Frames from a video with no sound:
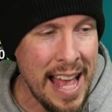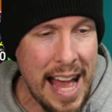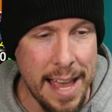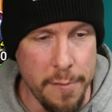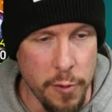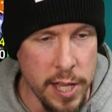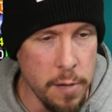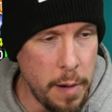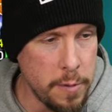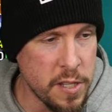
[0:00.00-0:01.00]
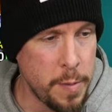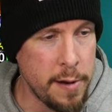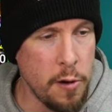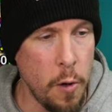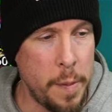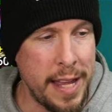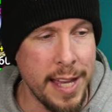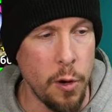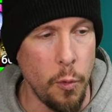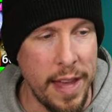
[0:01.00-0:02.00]
I have Riho Bonespear
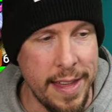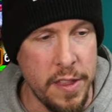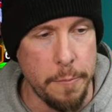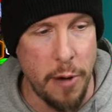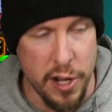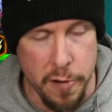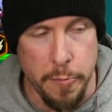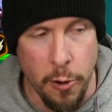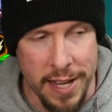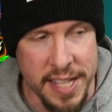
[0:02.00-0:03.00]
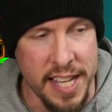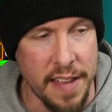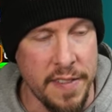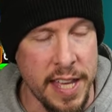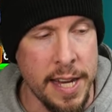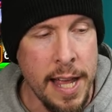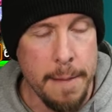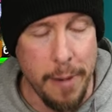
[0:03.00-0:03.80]
opening with Pressure Points and then